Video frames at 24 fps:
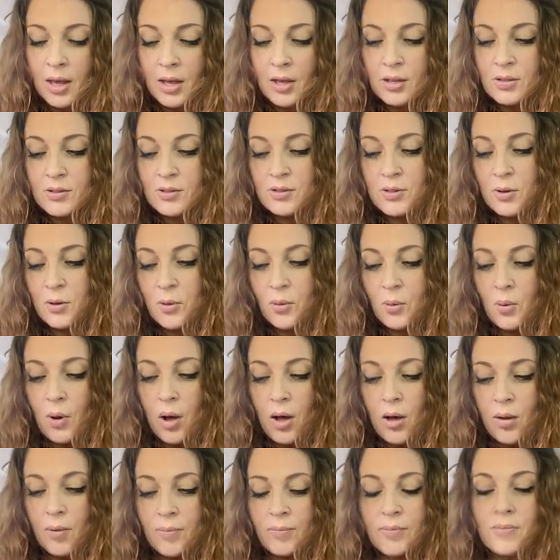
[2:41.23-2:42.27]
So,
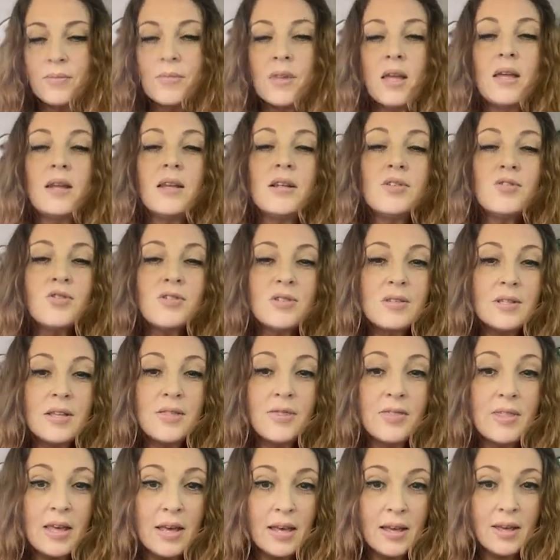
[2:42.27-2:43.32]
um, an
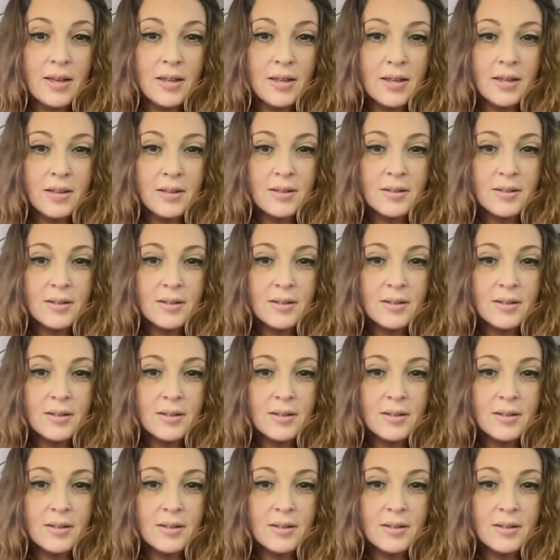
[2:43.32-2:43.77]
interesting thing